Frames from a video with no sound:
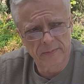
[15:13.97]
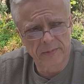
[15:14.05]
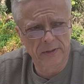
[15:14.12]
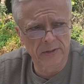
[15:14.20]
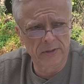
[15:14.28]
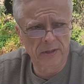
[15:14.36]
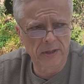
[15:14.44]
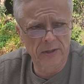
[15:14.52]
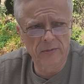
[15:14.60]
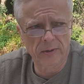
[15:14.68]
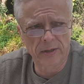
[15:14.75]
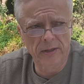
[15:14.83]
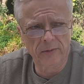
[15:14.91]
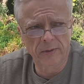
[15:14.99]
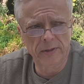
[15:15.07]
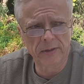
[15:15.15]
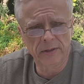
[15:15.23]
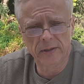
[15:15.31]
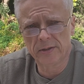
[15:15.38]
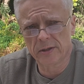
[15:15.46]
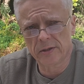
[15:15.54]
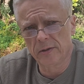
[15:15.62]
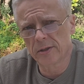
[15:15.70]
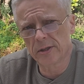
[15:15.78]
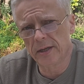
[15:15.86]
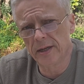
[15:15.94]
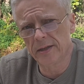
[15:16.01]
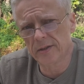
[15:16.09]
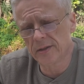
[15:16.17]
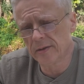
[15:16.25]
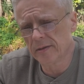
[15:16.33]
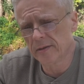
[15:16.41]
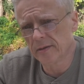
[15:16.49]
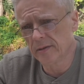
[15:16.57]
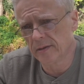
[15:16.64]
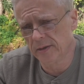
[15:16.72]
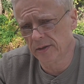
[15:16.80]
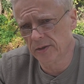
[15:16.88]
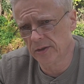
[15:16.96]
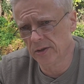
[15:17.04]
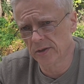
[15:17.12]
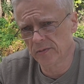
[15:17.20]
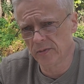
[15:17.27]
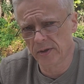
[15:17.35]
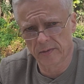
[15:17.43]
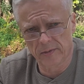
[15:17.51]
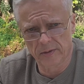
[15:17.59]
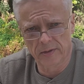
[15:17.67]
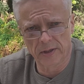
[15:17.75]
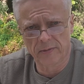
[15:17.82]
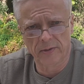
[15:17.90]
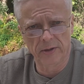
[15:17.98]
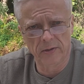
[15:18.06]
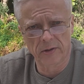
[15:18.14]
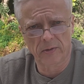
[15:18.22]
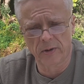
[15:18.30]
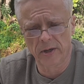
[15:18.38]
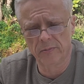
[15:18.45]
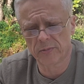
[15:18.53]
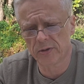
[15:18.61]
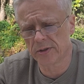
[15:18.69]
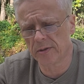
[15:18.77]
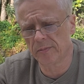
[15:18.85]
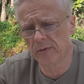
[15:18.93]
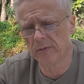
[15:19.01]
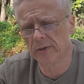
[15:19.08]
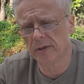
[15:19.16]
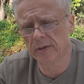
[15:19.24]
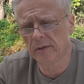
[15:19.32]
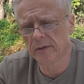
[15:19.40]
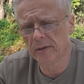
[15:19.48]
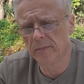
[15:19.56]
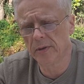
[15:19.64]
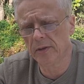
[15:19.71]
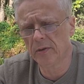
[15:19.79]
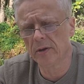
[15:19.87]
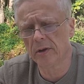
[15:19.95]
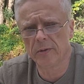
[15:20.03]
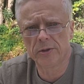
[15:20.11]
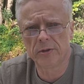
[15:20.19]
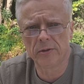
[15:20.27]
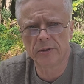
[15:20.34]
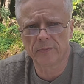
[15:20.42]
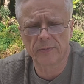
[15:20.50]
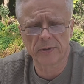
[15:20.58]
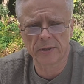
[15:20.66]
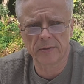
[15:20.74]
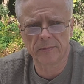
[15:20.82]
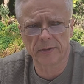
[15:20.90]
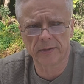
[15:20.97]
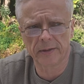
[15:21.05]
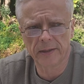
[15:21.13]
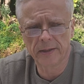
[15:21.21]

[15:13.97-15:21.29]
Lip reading: because you can't do anything with it. It just looks nice, unless you just want to decorate your aquariums or something with it. I mean, you can always use it for something.